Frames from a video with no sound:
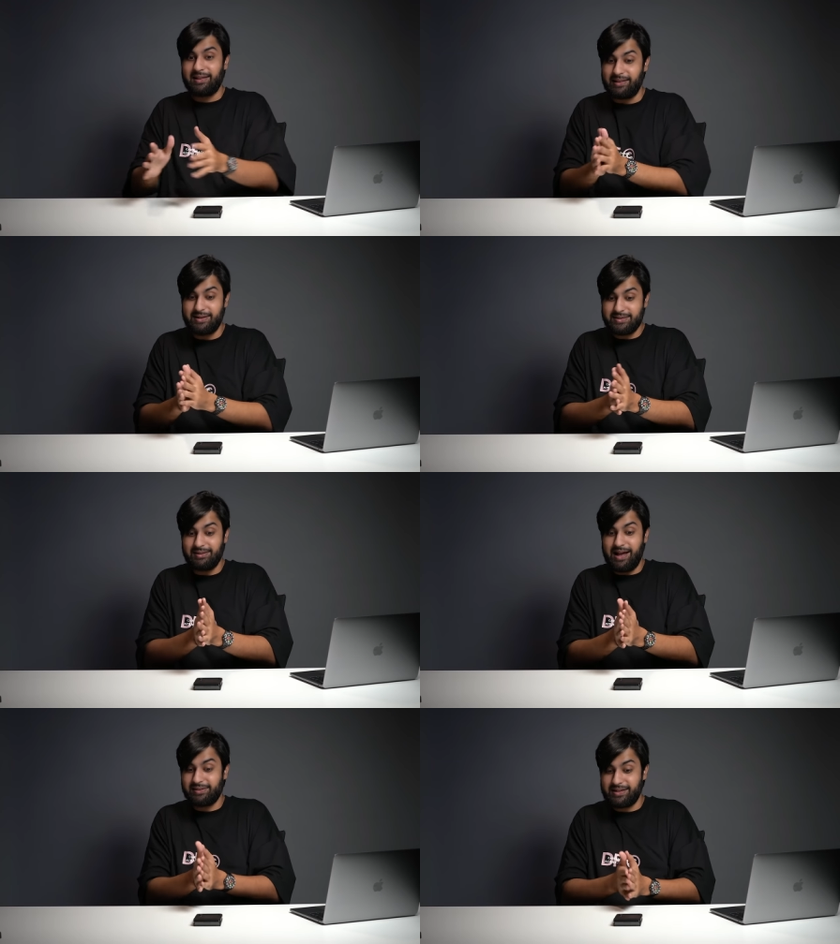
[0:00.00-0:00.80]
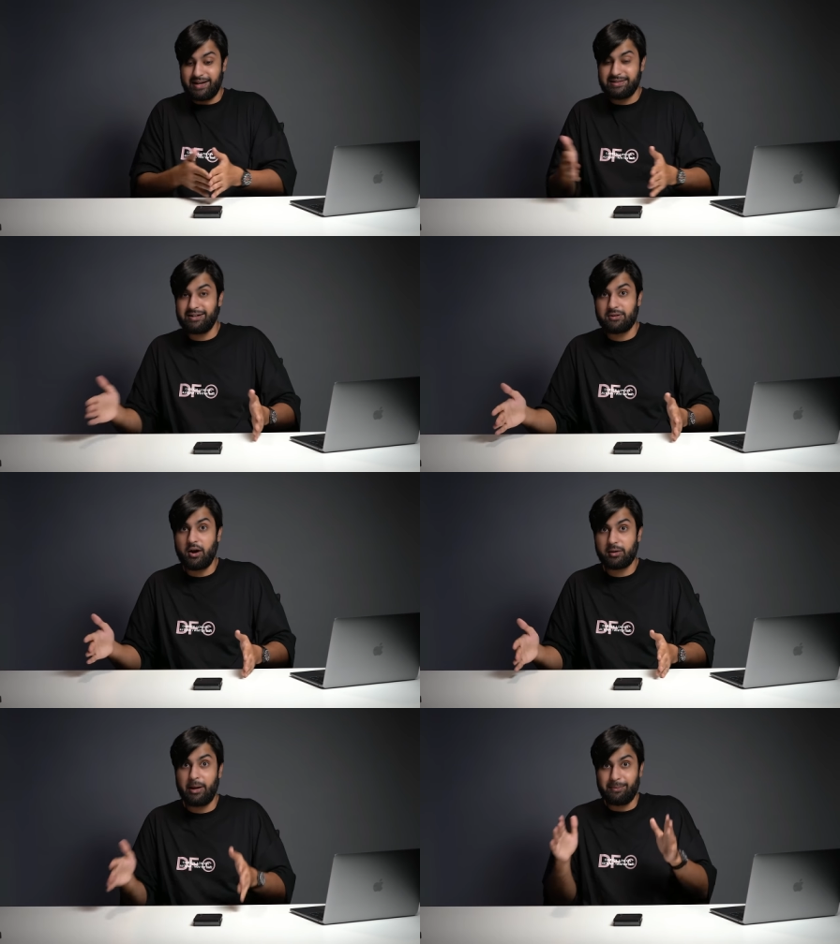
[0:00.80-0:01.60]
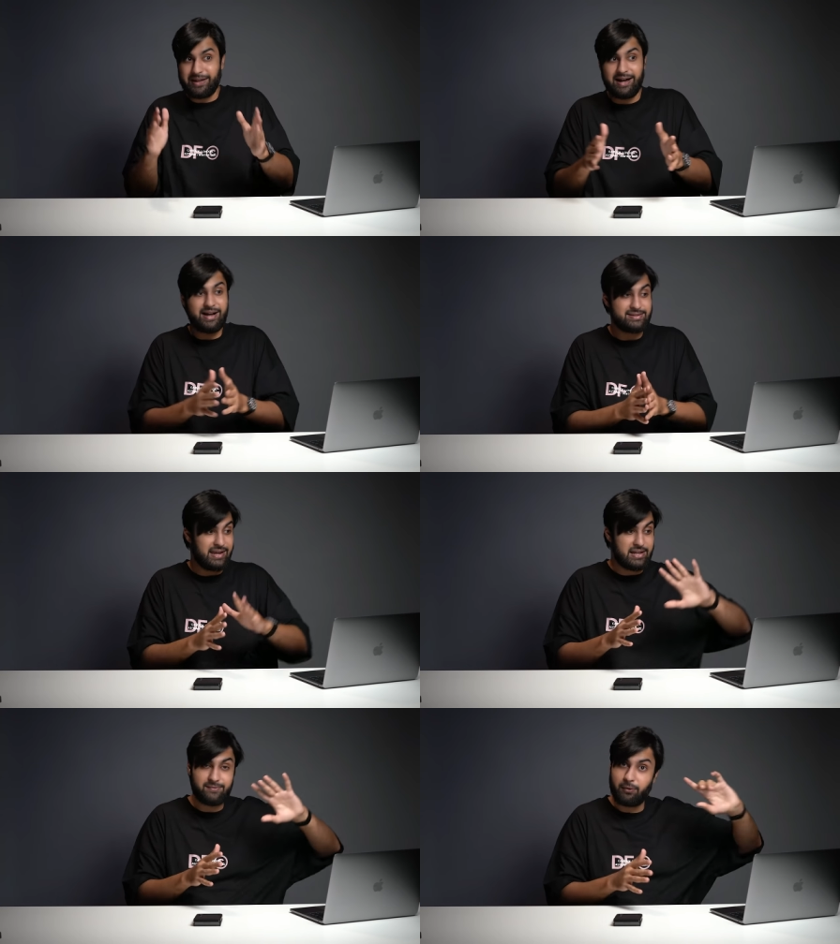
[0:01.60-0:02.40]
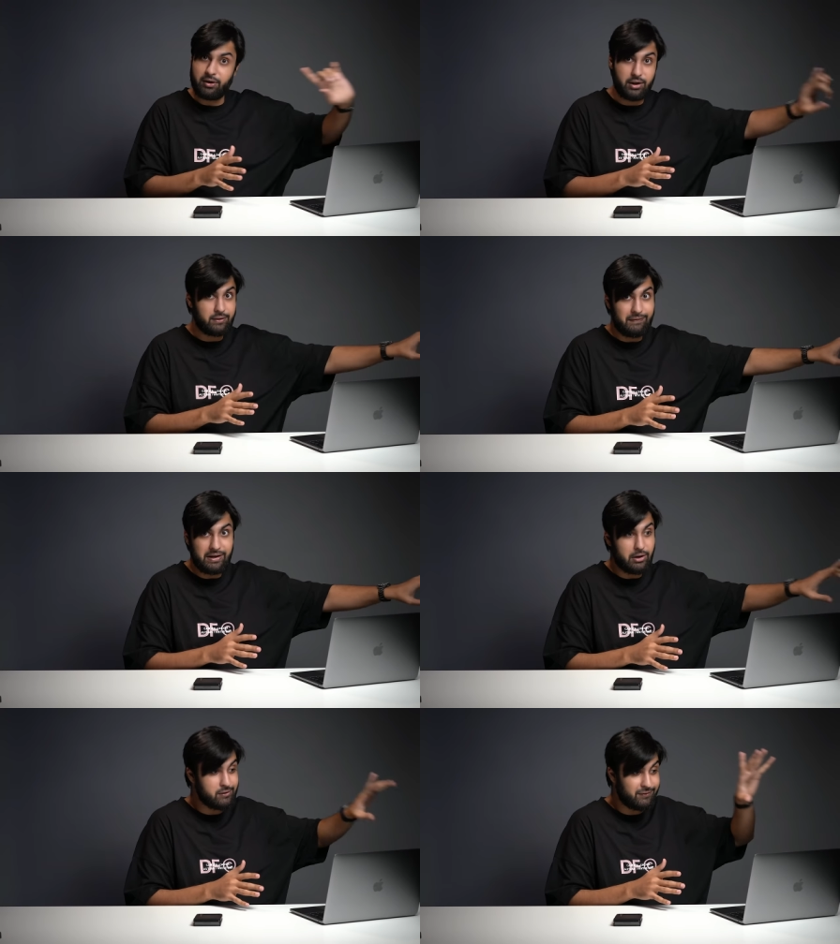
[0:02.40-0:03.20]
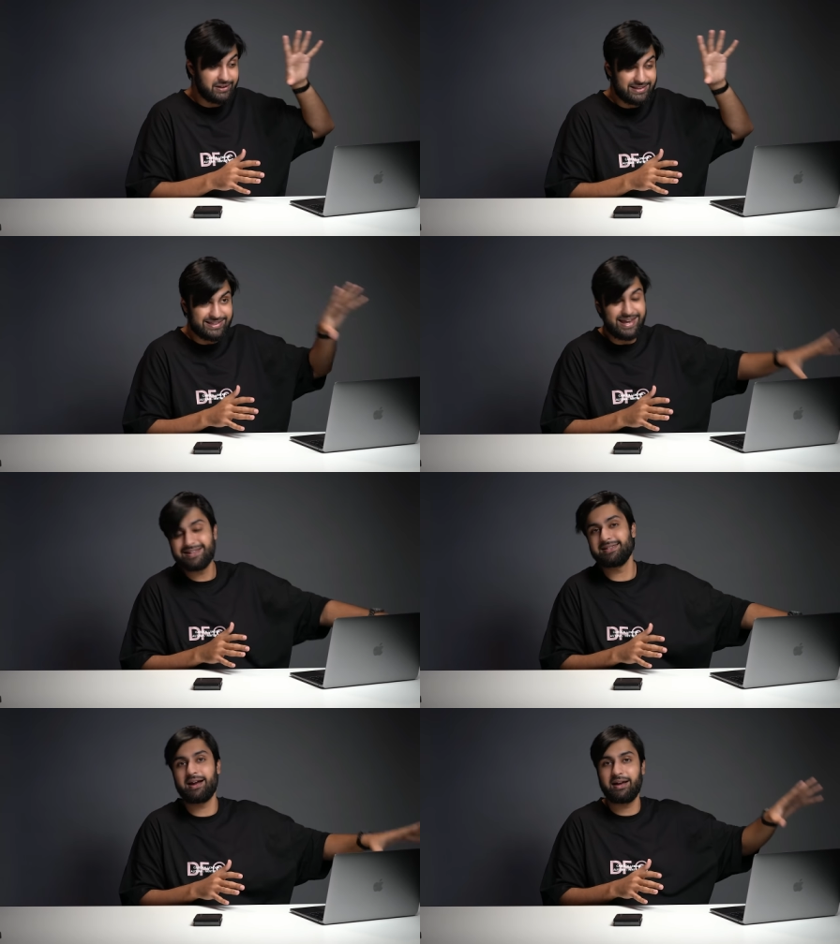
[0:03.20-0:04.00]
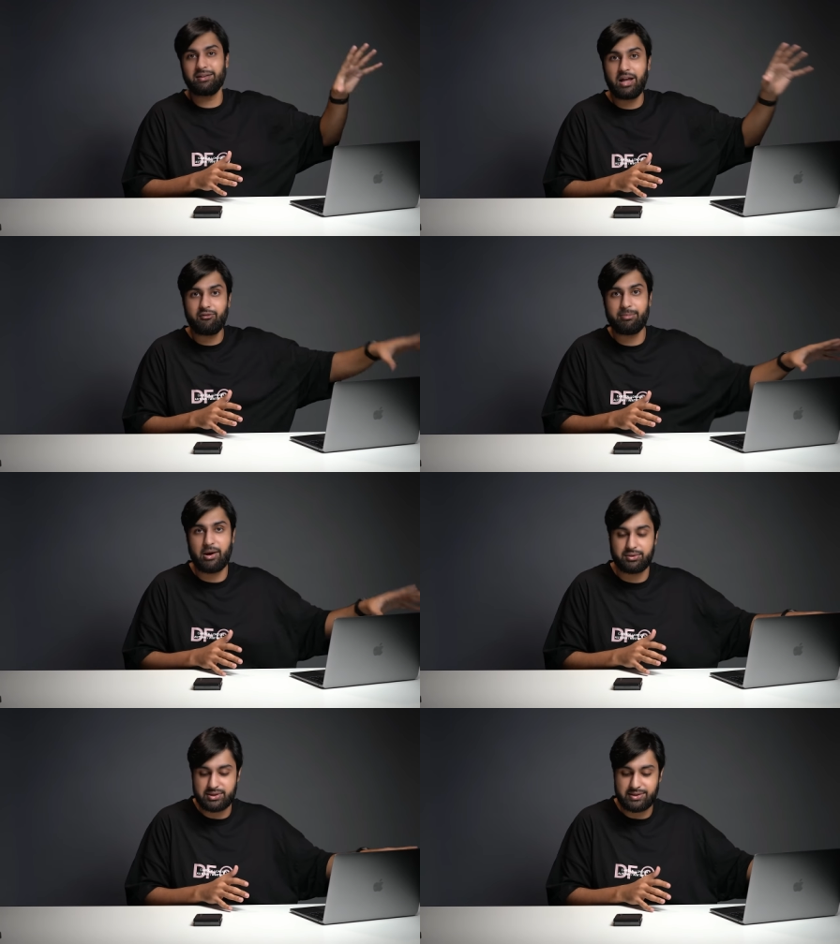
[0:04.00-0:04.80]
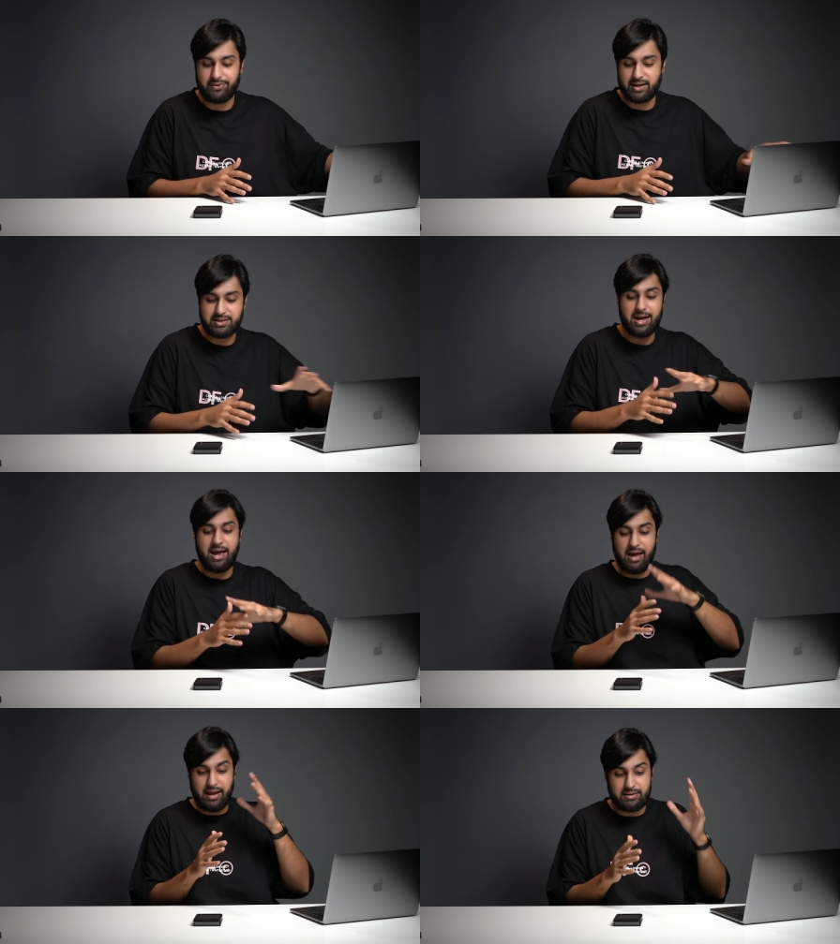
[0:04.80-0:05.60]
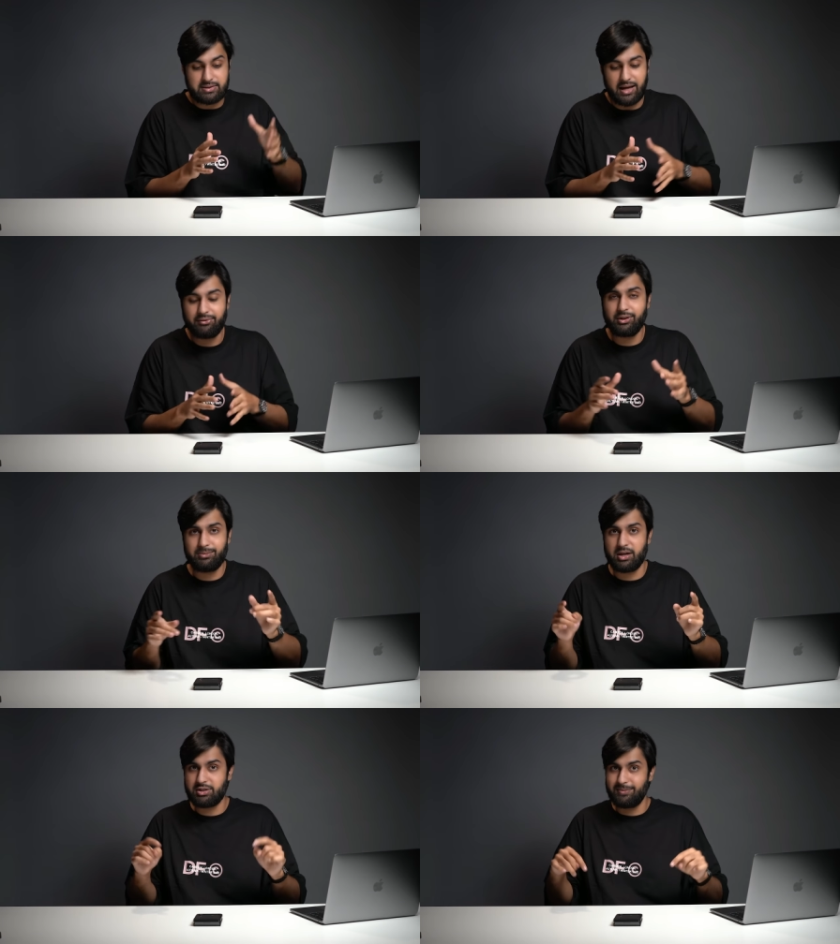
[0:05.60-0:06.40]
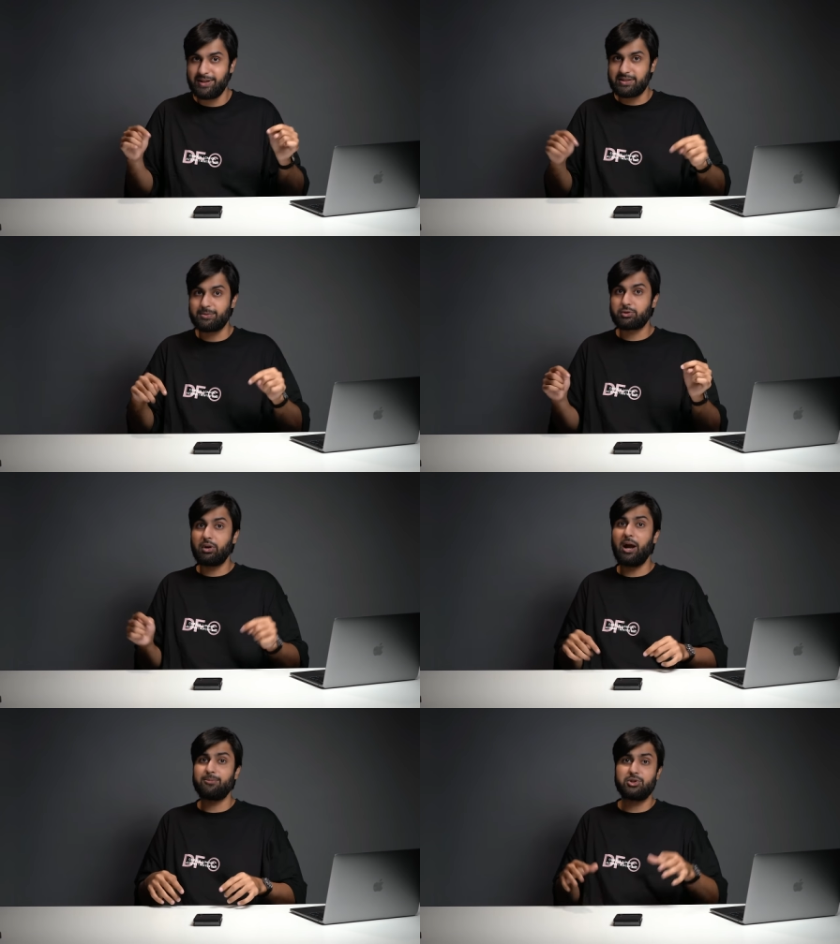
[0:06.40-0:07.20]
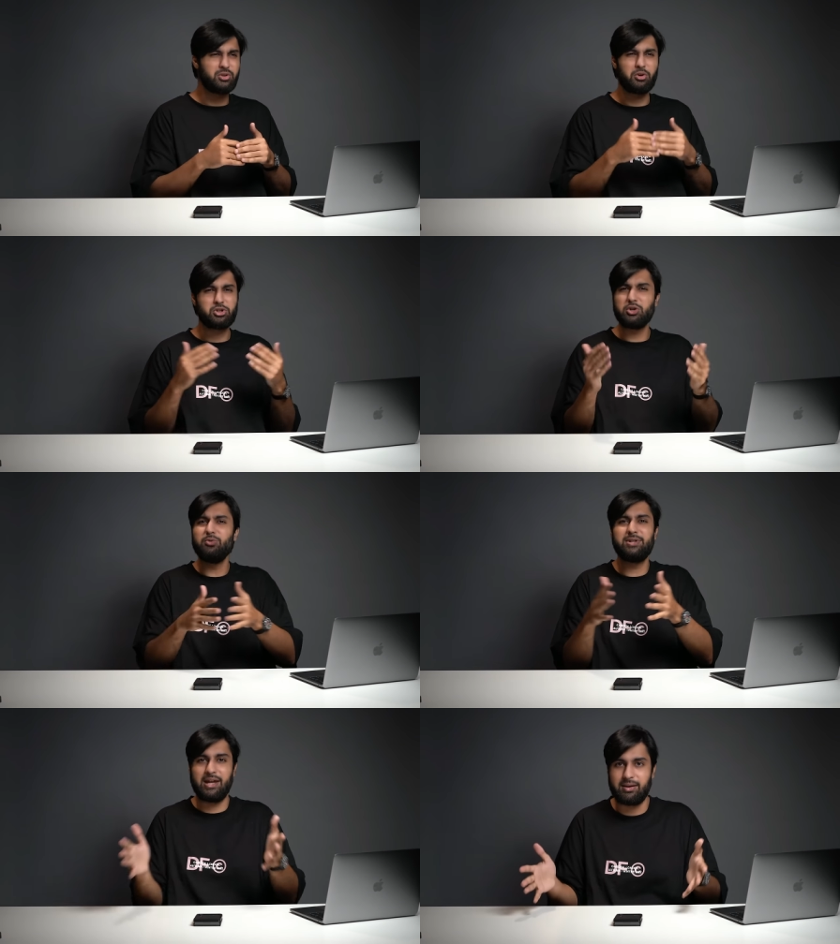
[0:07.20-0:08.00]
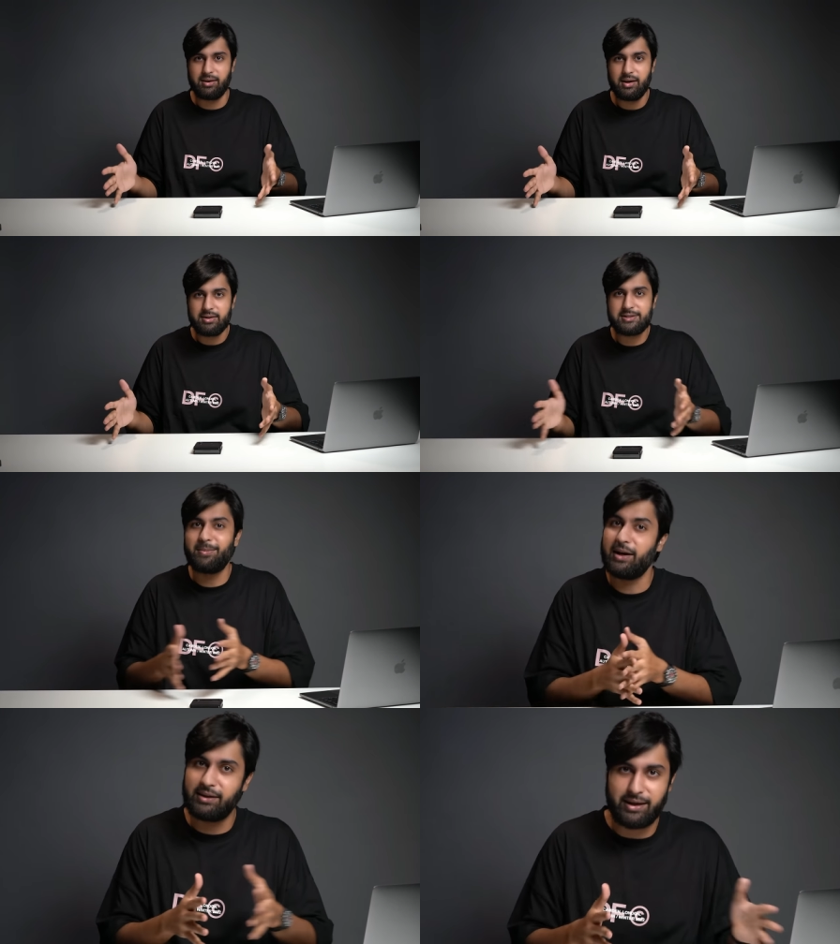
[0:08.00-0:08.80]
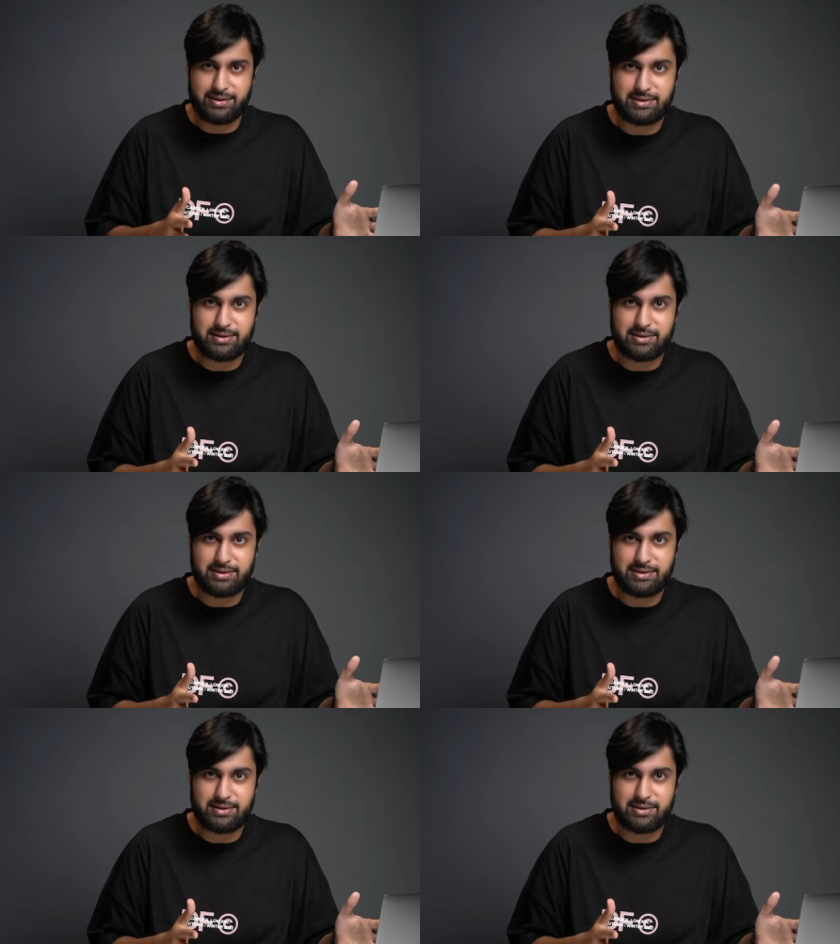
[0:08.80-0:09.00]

And there's a lot that I didn't talk about because it's for another video. It's for the things that I love about this device and definitely make sure to be subscribed so you're tuned in to my latest